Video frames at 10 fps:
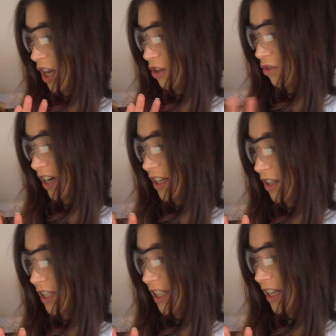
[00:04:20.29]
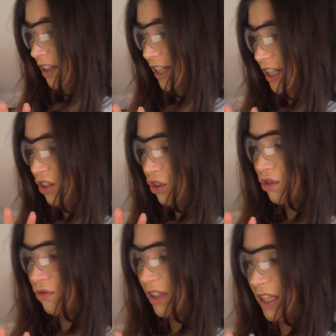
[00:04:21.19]
a great idea. Like, it
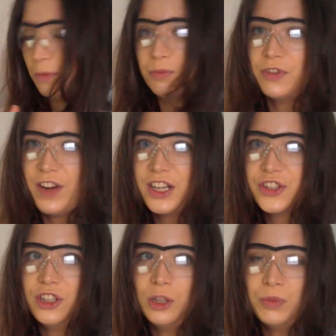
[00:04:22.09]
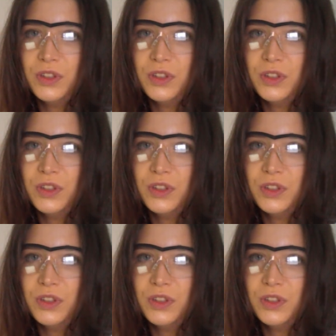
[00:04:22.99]
looks really professional,